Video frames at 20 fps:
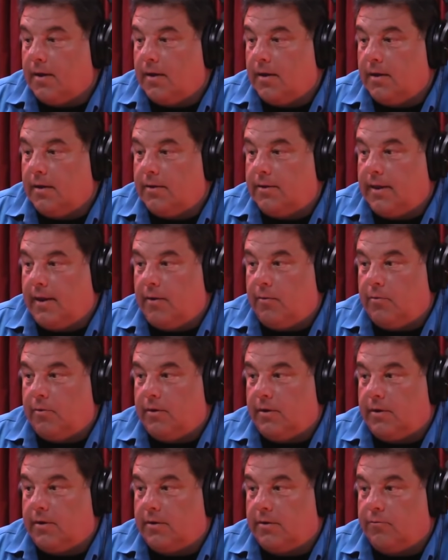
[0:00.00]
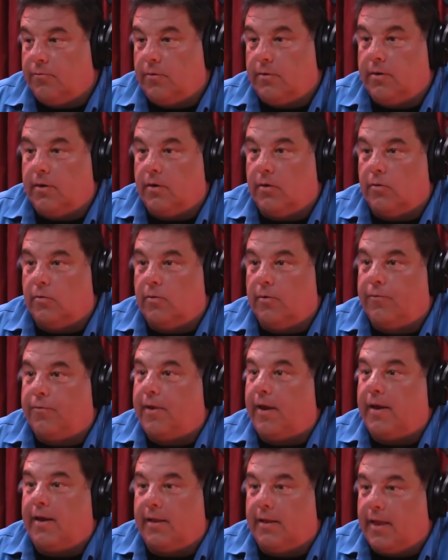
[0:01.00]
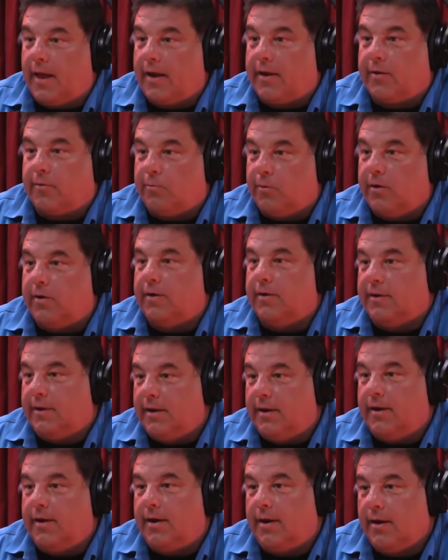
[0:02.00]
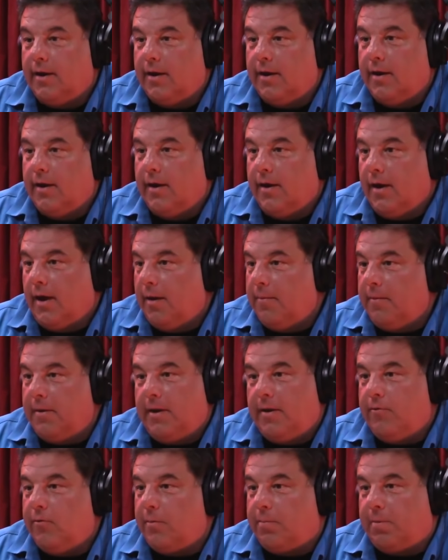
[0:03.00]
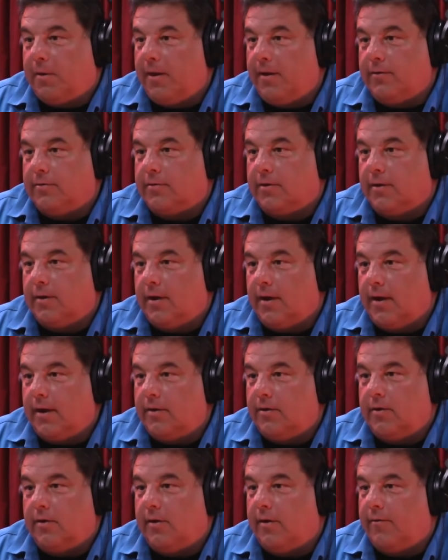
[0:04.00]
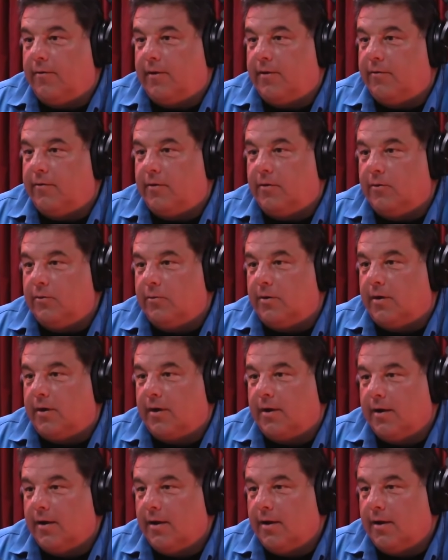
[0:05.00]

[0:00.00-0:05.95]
they would you know if they didn't like what you did, I mean he replaced you and you never even knew it.